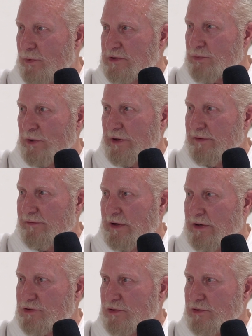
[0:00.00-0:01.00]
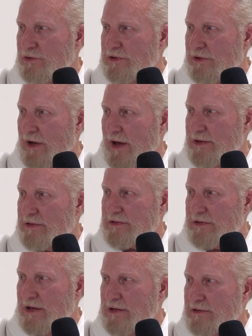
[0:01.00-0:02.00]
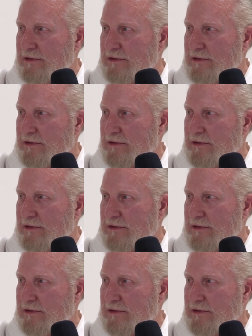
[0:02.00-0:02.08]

it wasn't really even introduced in the United States